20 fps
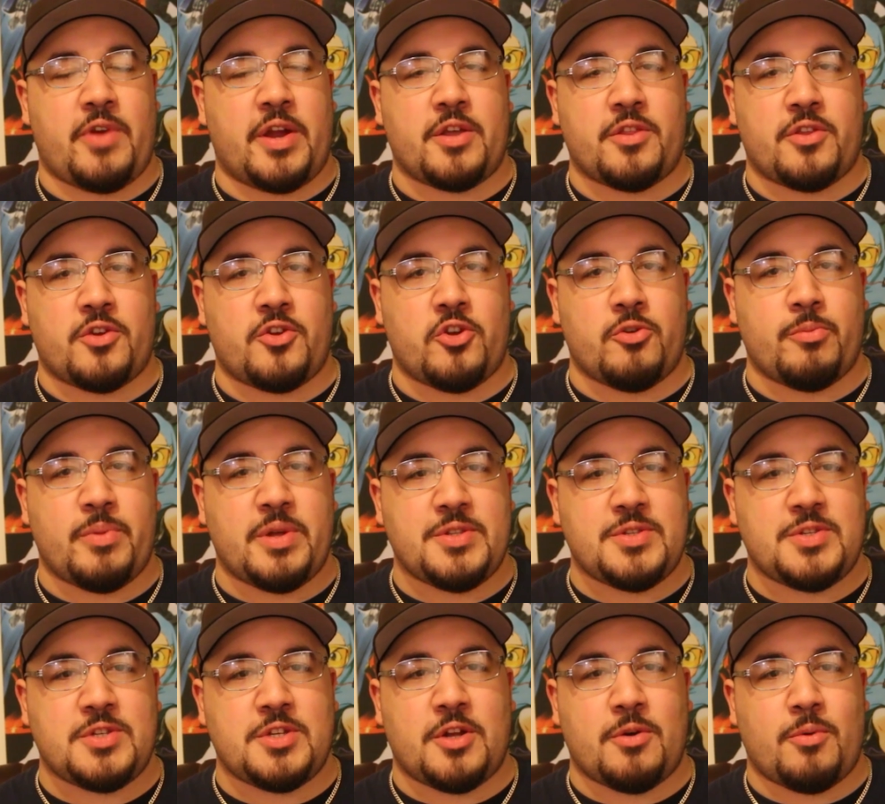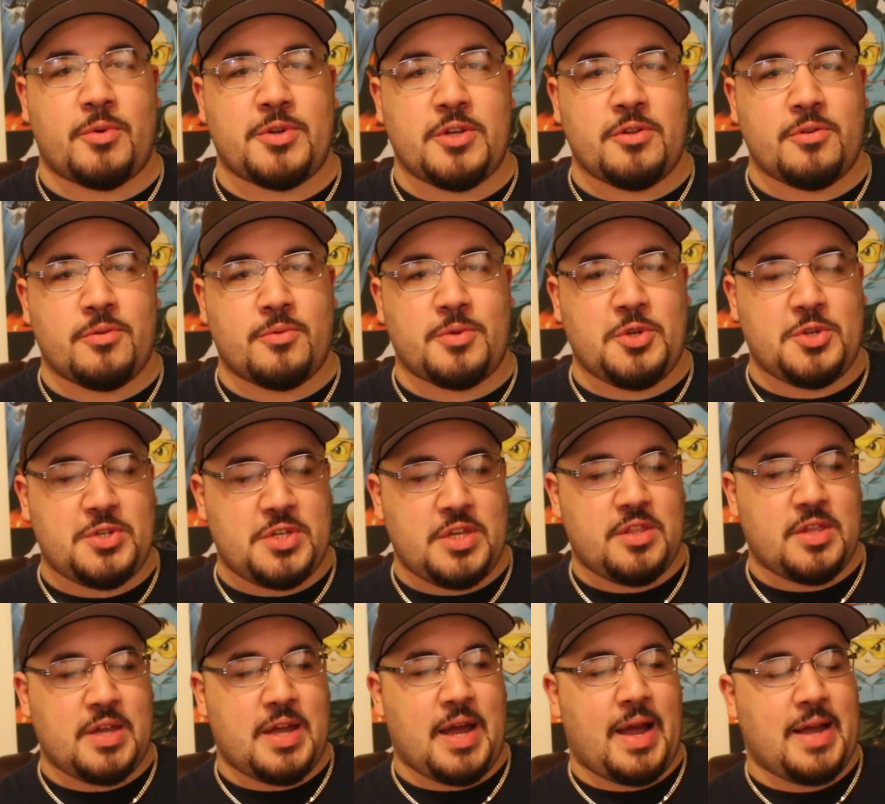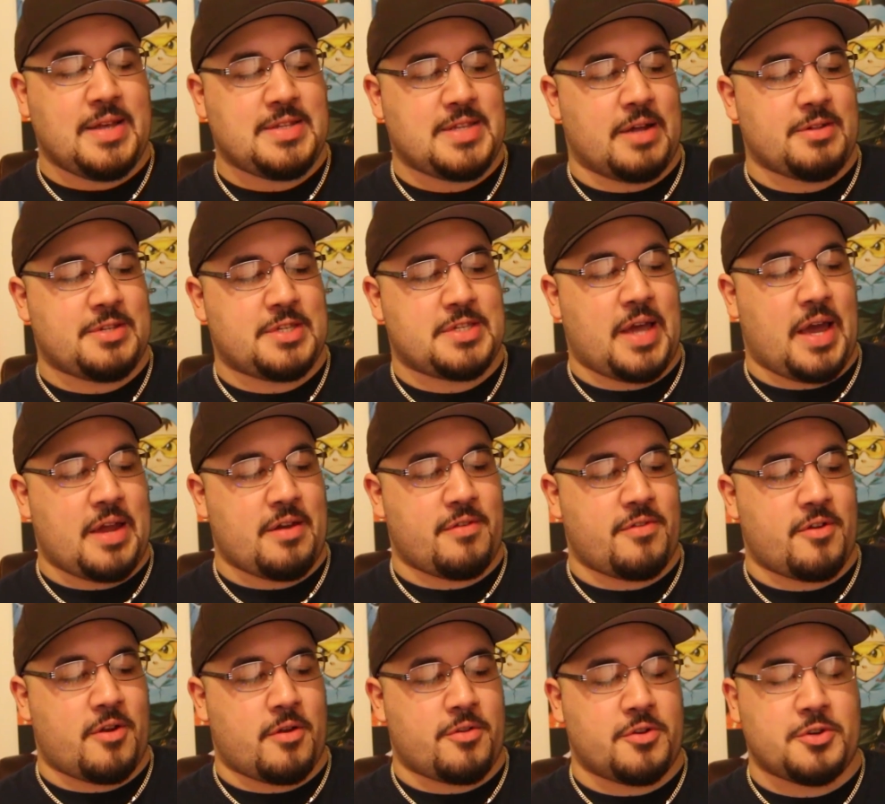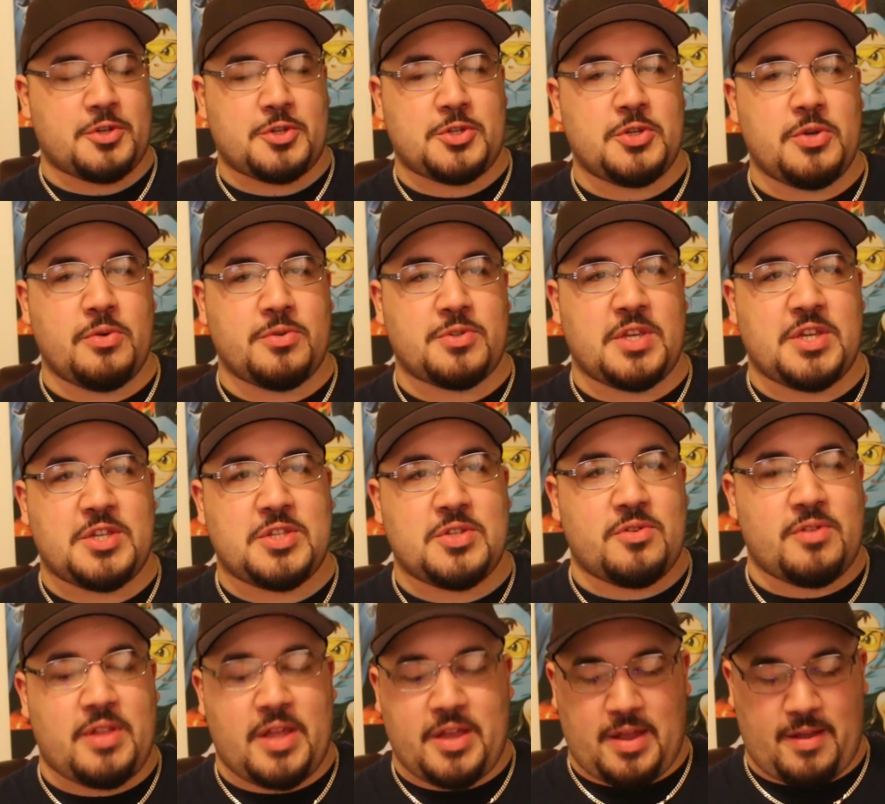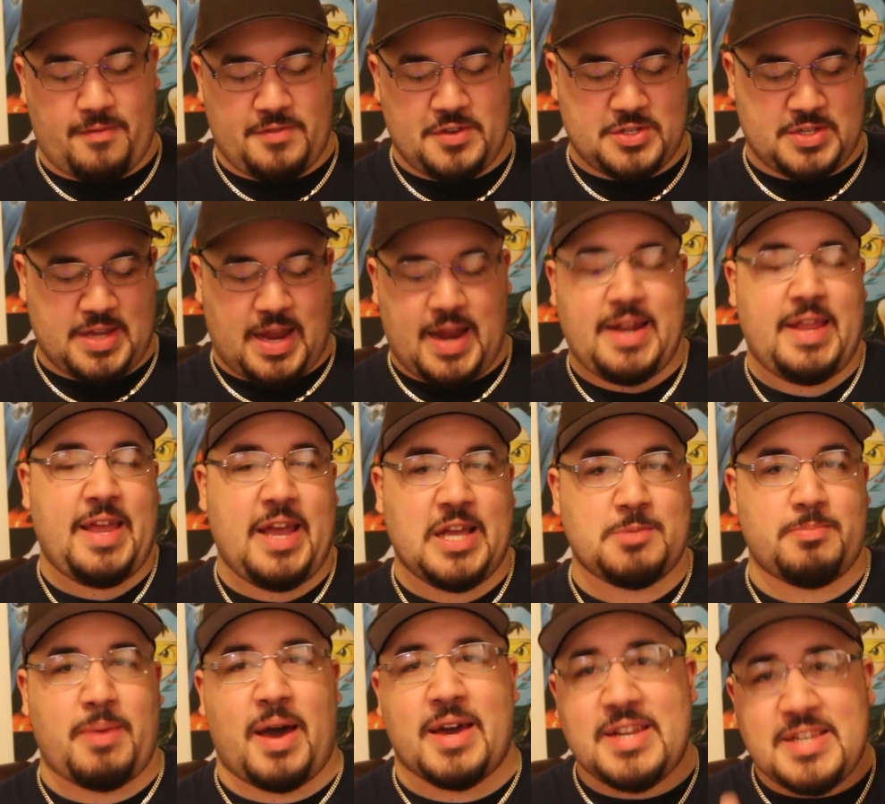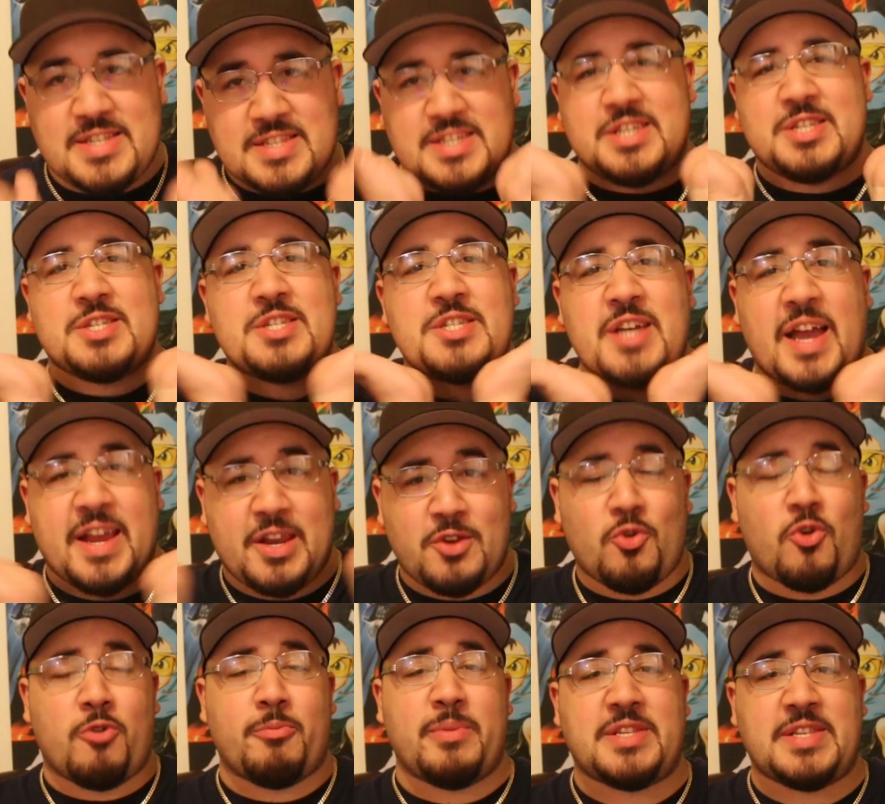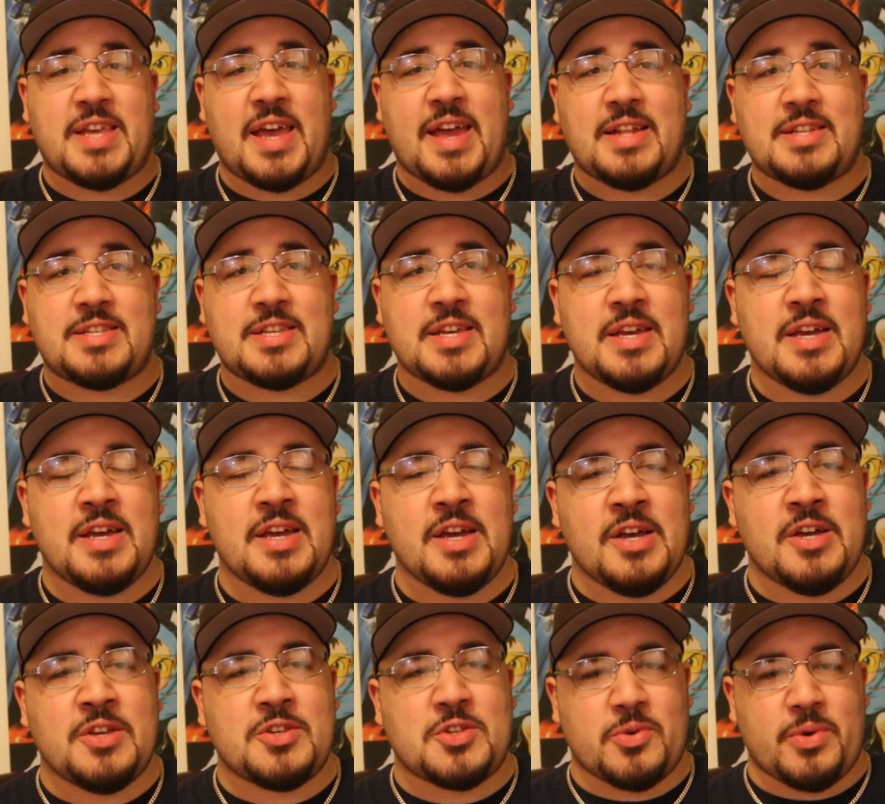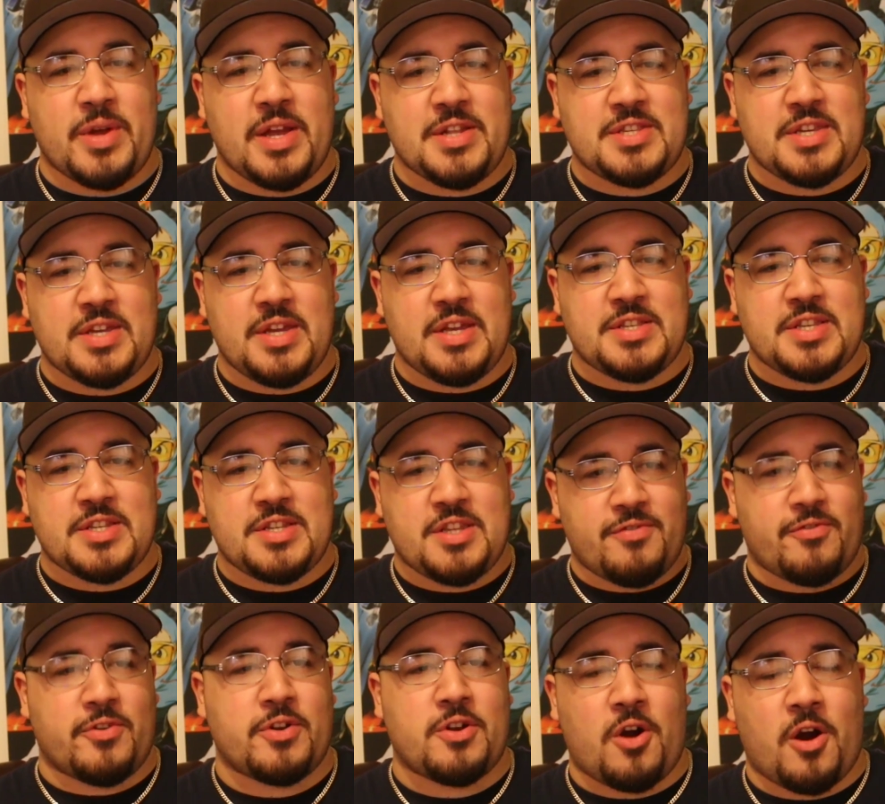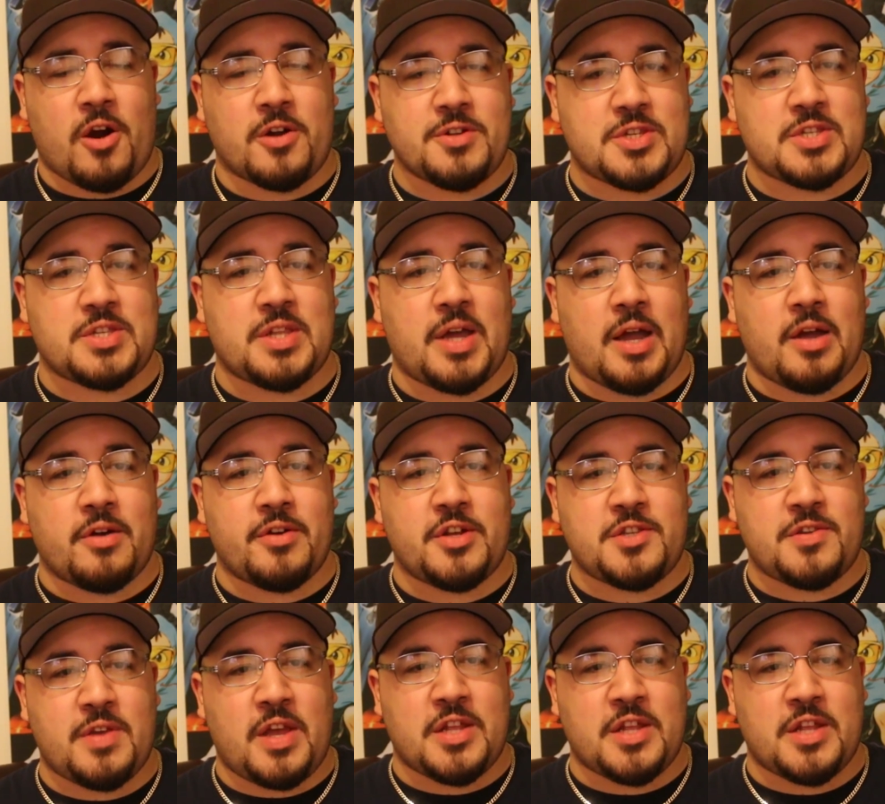regular humans, when you see the guys outside of their suits, they still like have these tiny ass bodies and these ginormous heads. So it's a different art style.